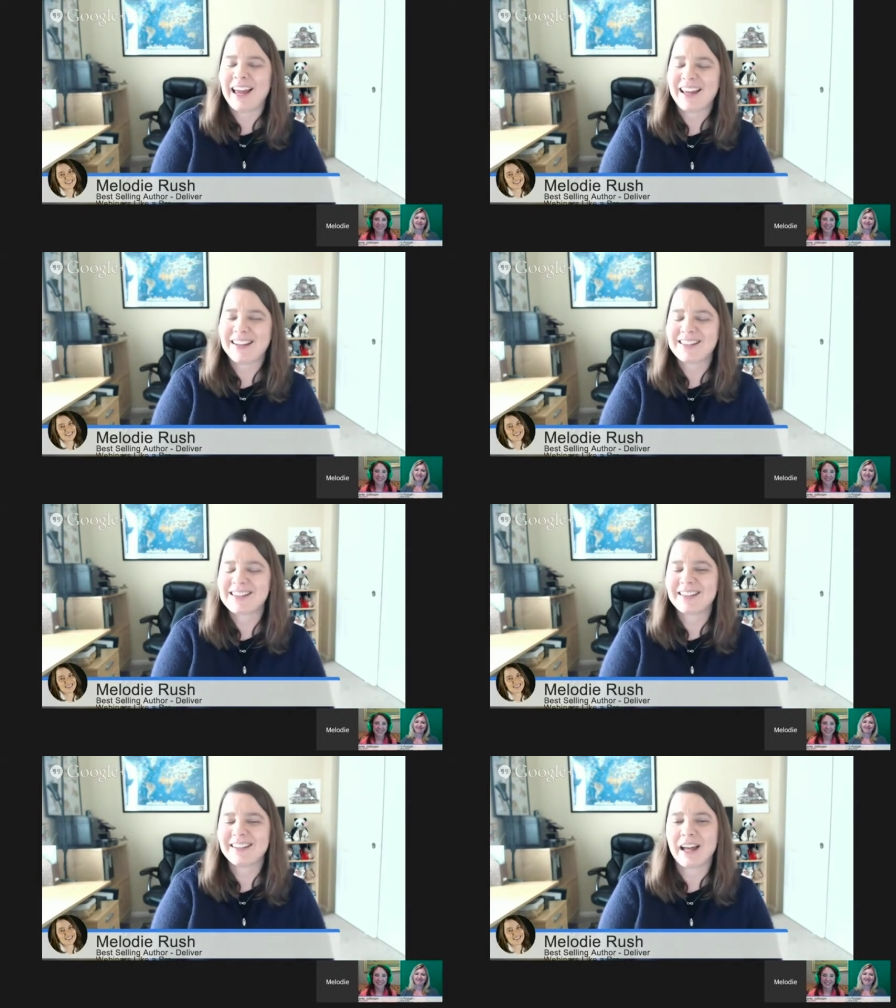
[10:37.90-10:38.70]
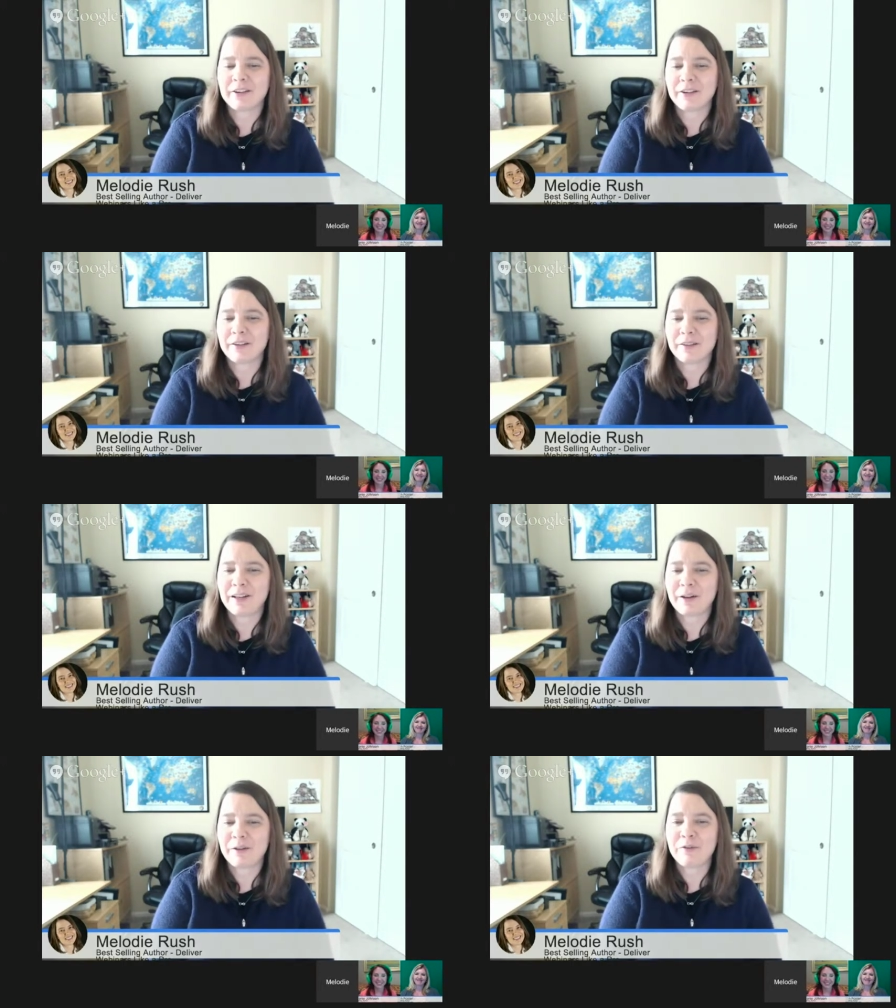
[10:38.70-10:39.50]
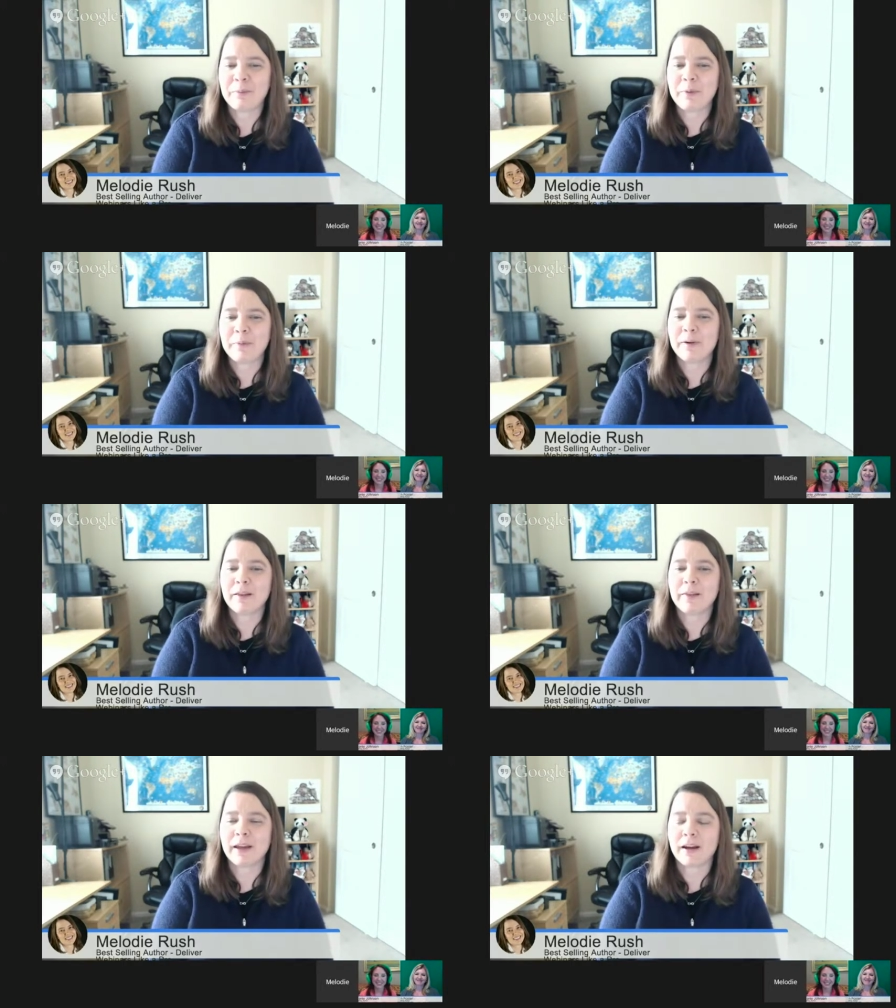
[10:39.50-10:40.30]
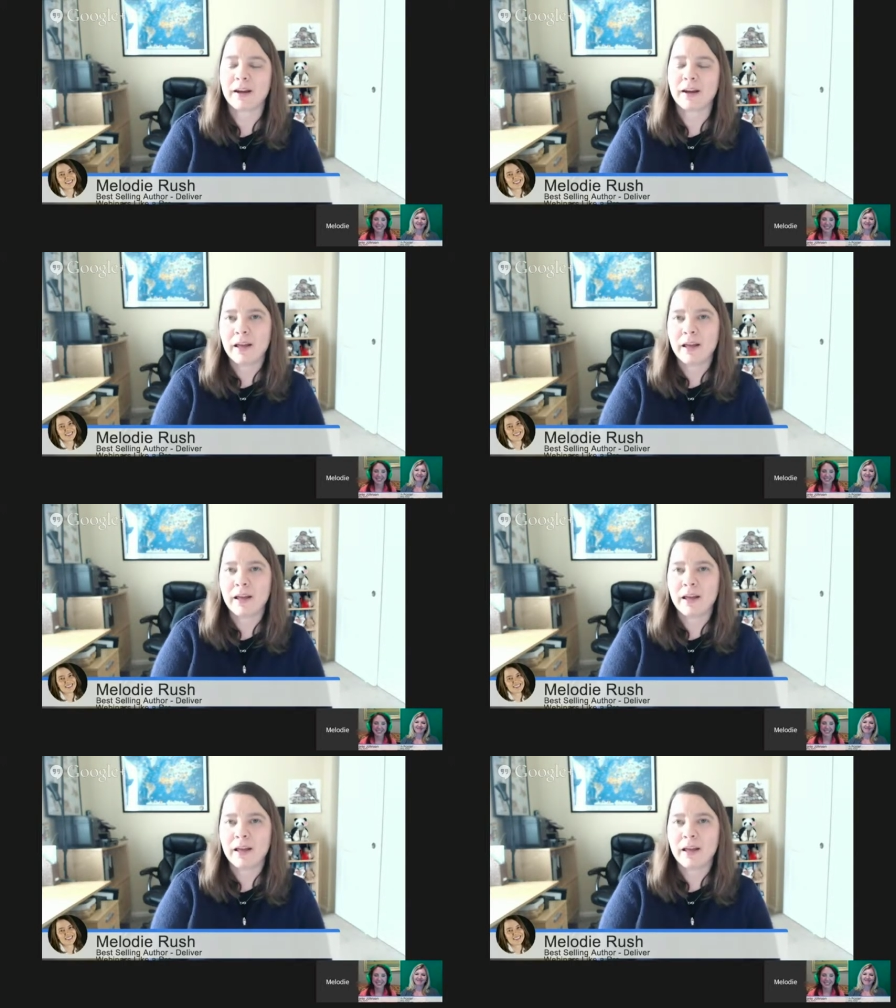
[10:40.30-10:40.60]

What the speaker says: I did send it out to the few people on there.